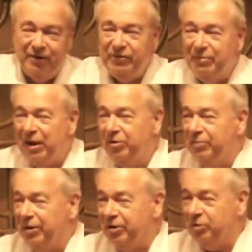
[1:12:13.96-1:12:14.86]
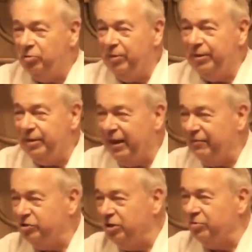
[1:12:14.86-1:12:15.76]
And if they marry American women, they
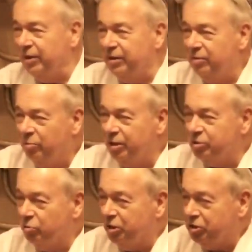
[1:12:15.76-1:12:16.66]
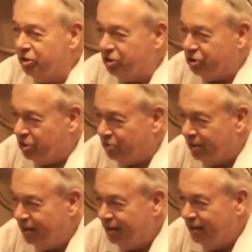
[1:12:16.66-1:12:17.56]
have children. What is the religion of the
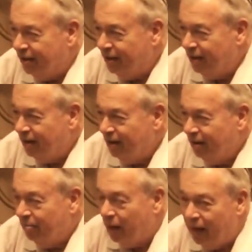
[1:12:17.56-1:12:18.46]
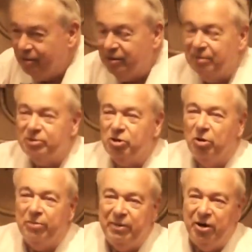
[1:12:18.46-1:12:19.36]
children? Muslim.
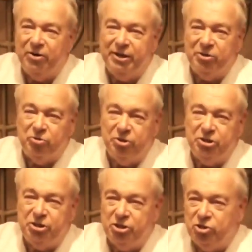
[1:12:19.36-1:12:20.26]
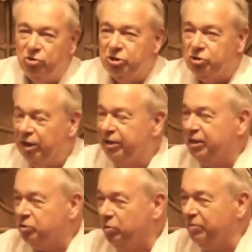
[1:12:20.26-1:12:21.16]
So American Christian, Jewish, or
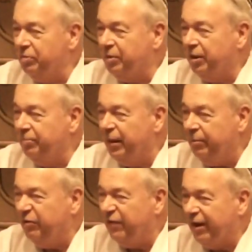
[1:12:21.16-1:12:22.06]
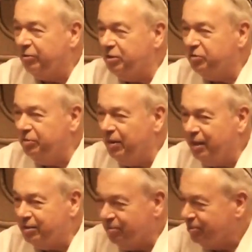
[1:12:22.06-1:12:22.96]
atheist women become baby factories for the
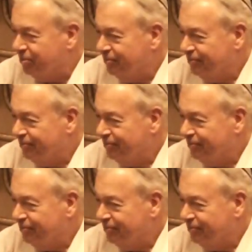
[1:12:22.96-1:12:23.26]
Muslims.